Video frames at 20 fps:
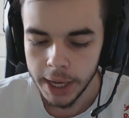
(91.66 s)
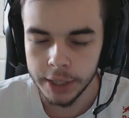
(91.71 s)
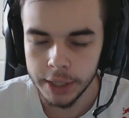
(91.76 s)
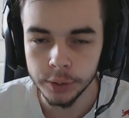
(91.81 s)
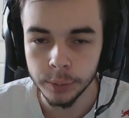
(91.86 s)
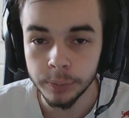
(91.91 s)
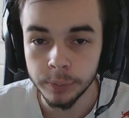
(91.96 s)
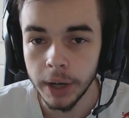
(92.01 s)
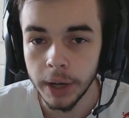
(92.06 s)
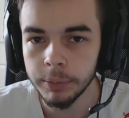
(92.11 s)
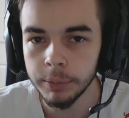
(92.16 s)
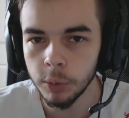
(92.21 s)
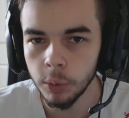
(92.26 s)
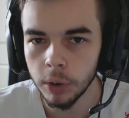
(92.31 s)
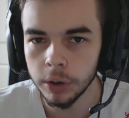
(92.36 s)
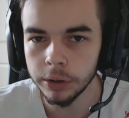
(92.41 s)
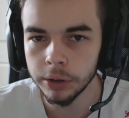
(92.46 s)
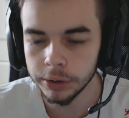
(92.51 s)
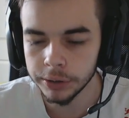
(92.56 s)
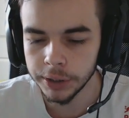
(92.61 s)
and you're probably
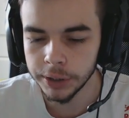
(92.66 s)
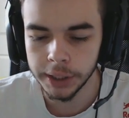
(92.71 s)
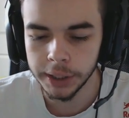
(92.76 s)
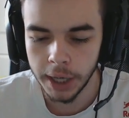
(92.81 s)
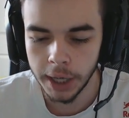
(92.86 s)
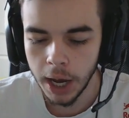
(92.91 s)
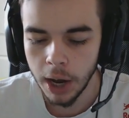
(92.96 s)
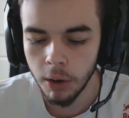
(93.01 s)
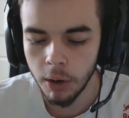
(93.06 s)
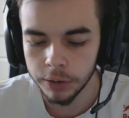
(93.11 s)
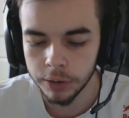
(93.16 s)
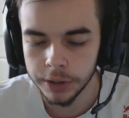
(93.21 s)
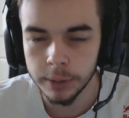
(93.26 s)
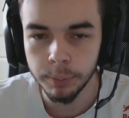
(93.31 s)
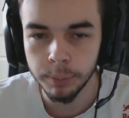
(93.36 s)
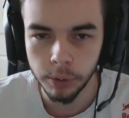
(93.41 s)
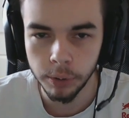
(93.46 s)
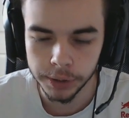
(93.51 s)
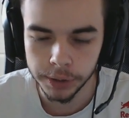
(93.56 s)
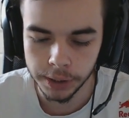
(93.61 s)
wondering, like, how are they
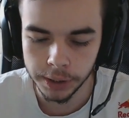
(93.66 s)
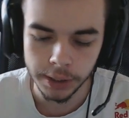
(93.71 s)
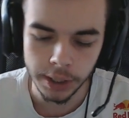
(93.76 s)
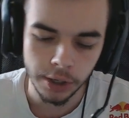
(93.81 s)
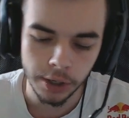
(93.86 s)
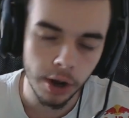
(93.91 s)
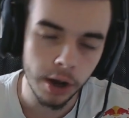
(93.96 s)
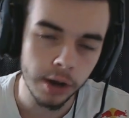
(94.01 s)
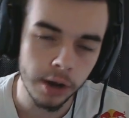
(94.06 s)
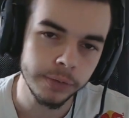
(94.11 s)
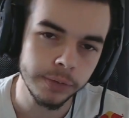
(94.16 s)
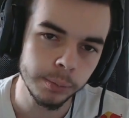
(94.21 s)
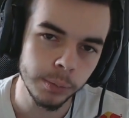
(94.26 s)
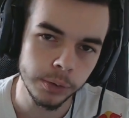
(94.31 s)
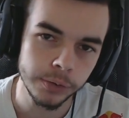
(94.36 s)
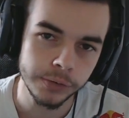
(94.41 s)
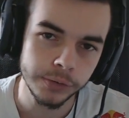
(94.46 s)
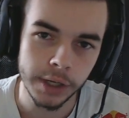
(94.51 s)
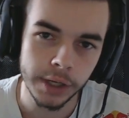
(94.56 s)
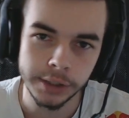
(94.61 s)
pulling that off? And
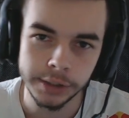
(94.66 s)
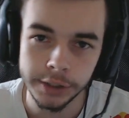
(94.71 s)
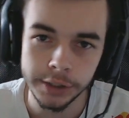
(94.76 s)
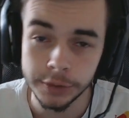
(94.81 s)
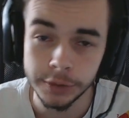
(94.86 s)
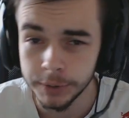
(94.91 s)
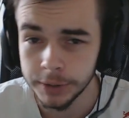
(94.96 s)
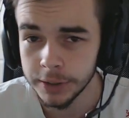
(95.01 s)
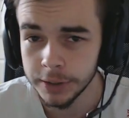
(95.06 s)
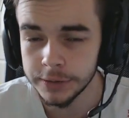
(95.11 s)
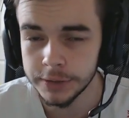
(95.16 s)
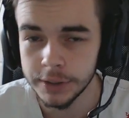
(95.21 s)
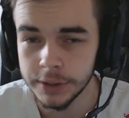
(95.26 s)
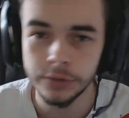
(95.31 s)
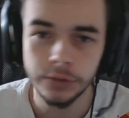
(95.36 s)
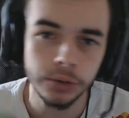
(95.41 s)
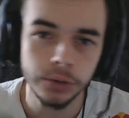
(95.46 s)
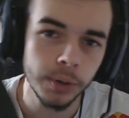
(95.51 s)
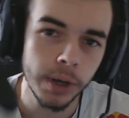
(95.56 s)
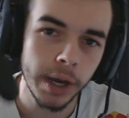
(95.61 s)
most likely it's because they
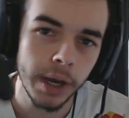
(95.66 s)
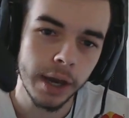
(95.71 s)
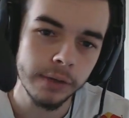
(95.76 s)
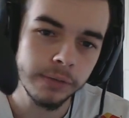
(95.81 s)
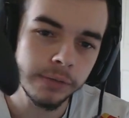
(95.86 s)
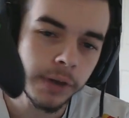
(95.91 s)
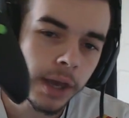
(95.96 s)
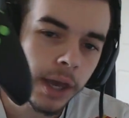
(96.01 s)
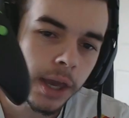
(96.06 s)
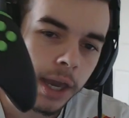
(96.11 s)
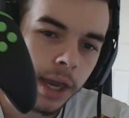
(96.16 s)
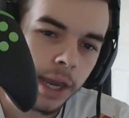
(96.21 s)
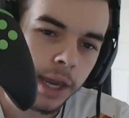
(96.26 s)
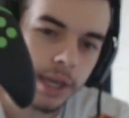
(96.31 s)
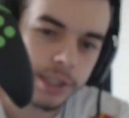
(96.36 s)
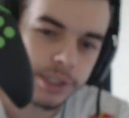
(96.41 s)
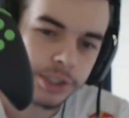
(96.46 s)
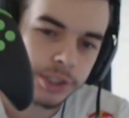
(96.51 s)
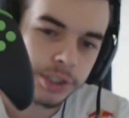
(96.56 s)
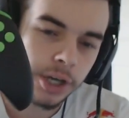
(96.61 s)
do have
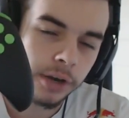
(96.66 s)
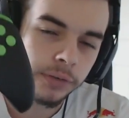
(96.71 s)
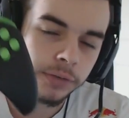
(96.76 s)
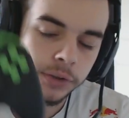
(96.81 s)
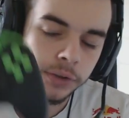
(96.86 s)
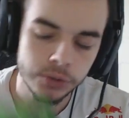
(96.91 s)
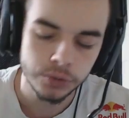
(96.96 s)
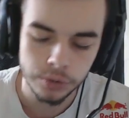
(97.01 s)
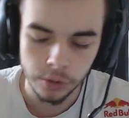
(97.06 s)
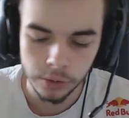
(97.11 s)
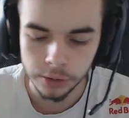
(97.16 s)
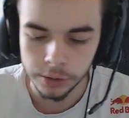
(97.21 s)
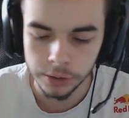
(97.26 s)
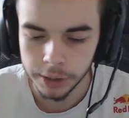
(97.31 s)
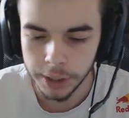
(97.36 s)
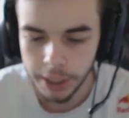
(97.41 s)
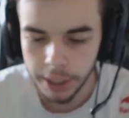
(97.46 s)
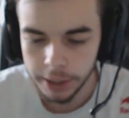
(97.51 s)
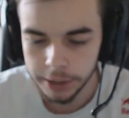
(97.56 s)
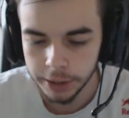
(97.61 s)
a Scuf
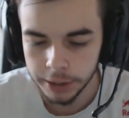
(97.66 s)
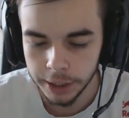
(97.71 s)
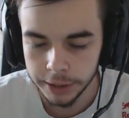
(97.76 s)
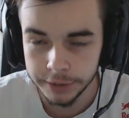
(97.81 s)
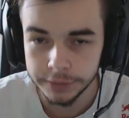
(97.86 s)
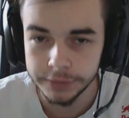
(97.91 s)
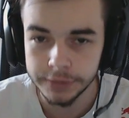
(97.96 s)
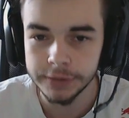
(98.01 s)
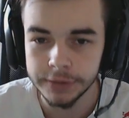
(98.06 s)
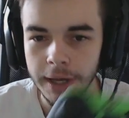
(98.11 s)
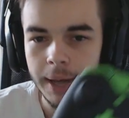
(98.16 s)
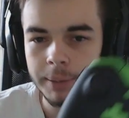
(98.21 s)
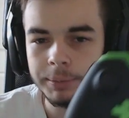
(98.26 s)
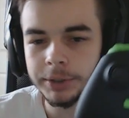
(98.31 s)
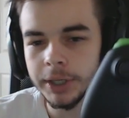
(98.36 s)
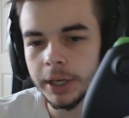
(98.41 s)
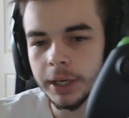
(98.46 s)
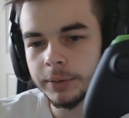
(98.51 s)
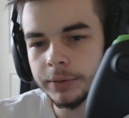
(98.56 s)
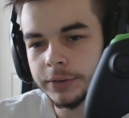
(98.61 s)
controller. And this is the
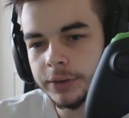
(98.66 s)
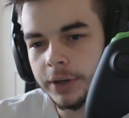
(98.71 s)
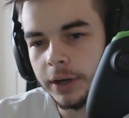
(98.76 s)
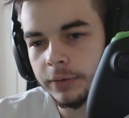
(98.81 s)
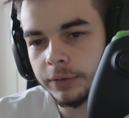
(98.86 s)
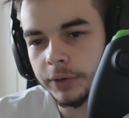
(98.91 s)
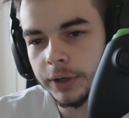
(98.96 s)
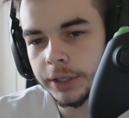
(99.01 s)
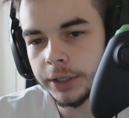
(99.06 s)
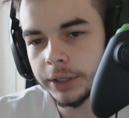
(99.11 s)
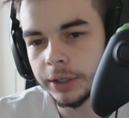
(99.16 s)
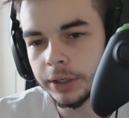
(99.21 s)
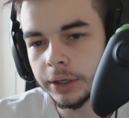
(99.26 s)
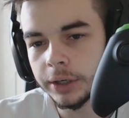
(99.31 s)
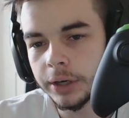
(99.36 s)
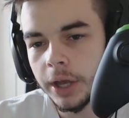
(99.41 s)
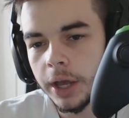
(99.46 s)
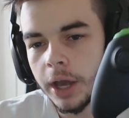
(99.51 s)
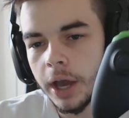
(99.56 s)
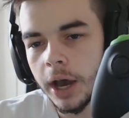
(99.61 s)
Optic Gaming Scuf right
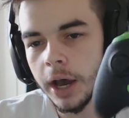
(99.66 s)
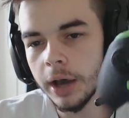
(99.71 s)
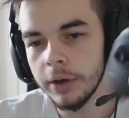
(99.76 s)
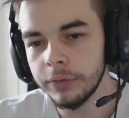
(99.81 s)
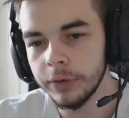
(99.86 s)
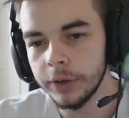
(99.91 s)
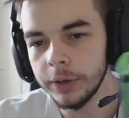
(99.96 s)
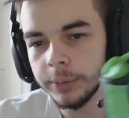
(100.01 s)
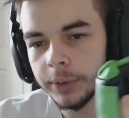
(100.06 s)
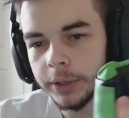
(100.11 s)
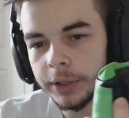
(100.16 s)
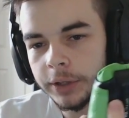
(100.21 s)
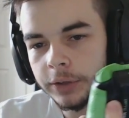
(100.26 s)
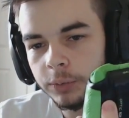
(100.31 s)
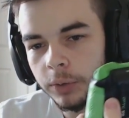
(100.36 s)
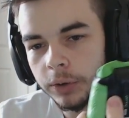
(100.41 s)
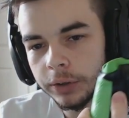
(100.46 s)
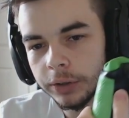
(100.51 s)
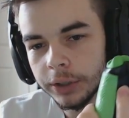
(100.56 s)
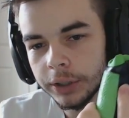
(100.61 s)
here, for anybody
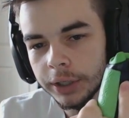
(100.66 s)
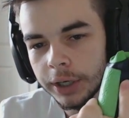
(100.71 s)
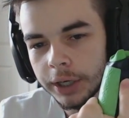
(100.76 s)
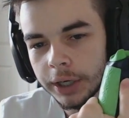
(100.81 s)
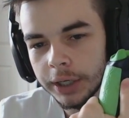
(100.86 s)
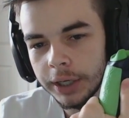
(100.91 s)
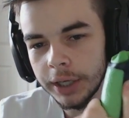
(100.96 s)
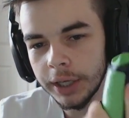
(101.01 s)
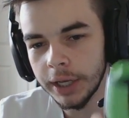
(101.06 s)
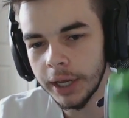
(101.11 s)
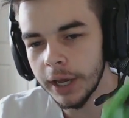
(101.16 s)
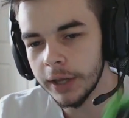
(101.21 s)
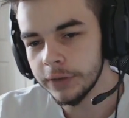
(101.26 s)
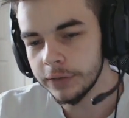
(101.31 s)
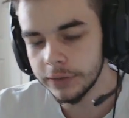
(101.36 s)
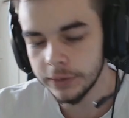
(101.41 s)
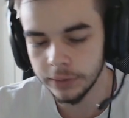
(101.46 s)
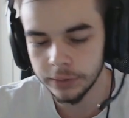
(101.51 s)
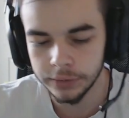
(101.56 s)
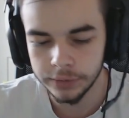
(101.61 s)
that's wondering. It
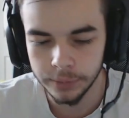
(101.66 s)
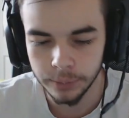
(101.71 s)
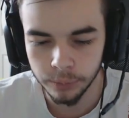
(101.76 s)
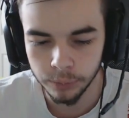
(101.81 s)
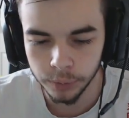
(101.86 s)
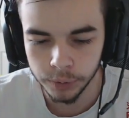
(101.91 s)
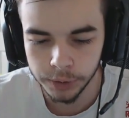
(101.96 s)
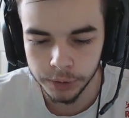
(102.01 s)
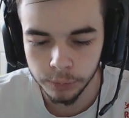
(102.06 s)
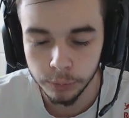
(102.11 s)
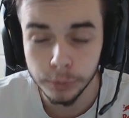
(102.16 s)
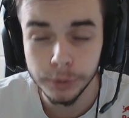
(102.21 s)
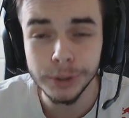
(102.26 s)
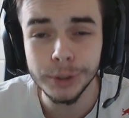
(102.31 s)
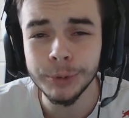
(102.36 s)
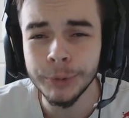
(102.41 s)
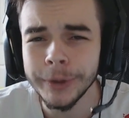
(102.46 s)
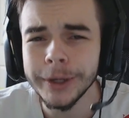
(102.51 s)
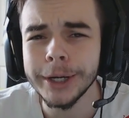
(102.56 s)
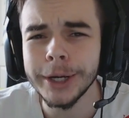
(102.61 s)
has some really
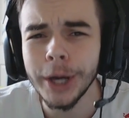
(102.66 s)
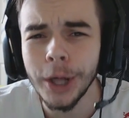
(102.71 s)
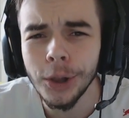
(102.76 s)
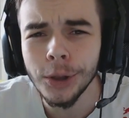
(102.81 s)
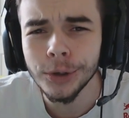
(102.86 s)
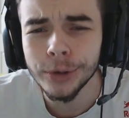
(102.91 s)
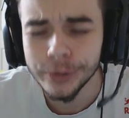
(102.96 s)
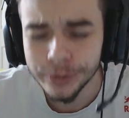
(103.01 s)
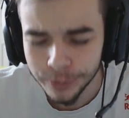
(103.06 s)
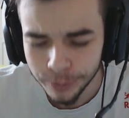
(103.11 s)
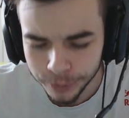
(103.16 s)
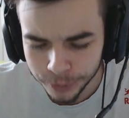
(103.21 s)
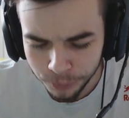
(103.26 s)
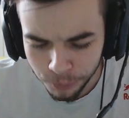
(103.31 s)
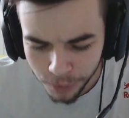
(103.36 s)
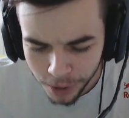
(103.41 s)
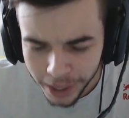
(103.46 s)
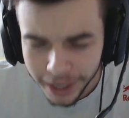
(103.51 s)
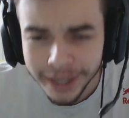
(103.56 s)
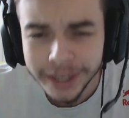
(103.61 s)
great colors. I
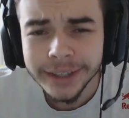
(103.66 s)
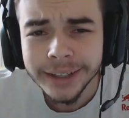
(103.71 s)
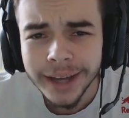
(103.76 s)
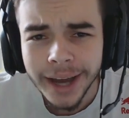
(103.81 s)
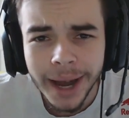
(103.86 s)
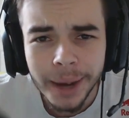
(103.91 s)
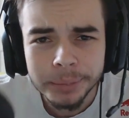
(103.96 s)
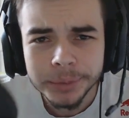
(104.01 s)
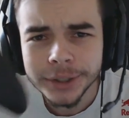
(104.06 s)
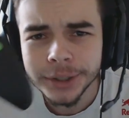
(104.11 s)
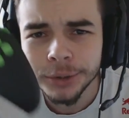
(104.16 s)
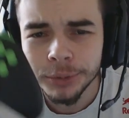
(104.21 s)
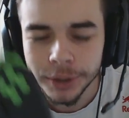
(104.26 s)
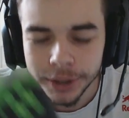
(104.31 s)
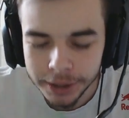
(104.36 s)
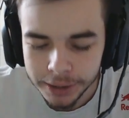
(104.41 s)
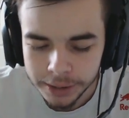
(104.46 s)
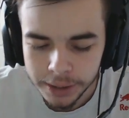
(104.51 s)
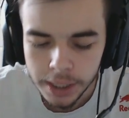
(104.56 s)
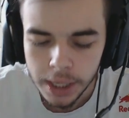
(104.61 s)
wonder why, Optic
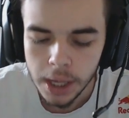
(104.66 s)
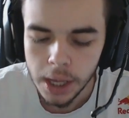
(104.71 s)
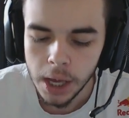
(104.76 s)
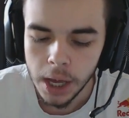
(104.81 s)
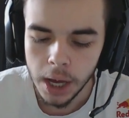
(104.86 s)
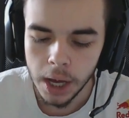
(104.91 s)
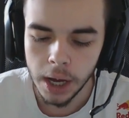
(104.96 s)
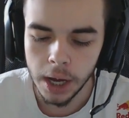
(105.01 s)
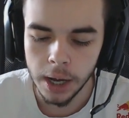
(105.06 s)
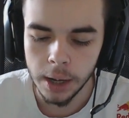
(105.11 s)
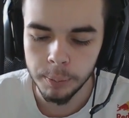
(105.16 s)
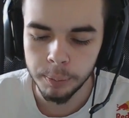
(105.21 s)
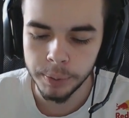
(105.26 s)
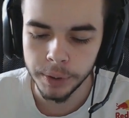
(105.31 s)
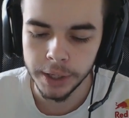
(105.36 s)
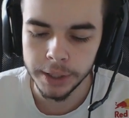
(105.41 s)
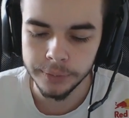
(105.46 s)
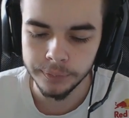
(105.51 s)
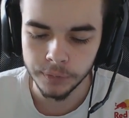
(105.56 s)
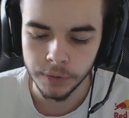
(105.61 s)
Green.
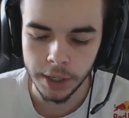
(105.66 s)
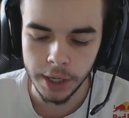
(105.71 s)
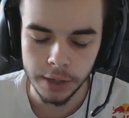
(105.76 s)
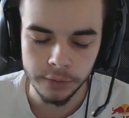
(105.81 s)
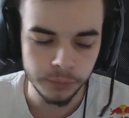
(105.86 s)
But